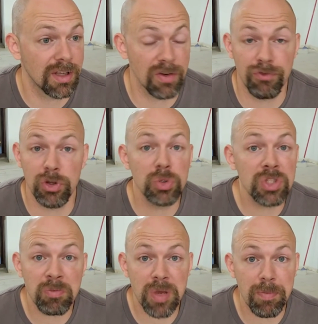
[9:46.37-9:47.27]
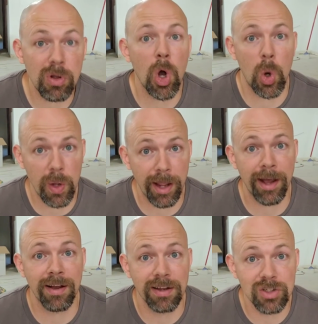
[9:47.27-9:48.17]
Confusing people? Oh,
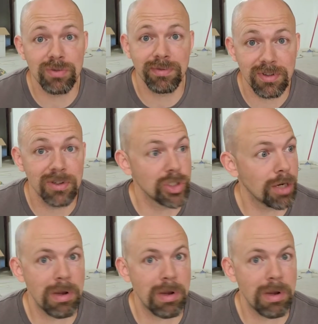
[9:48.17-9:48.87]
yeah. Talking